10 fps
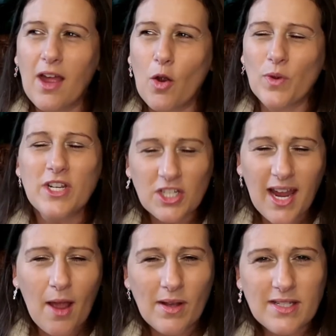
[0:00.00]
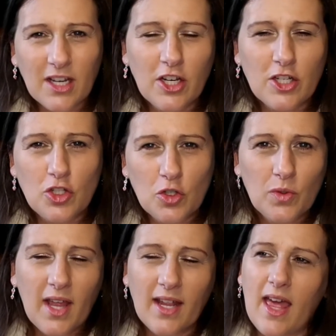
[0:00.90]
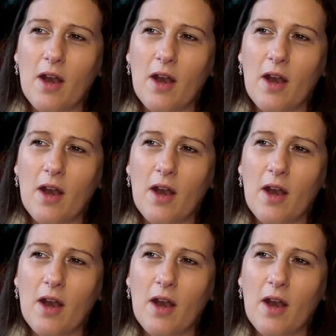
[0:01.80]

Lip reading: Originally, I wasn't going to do it like that.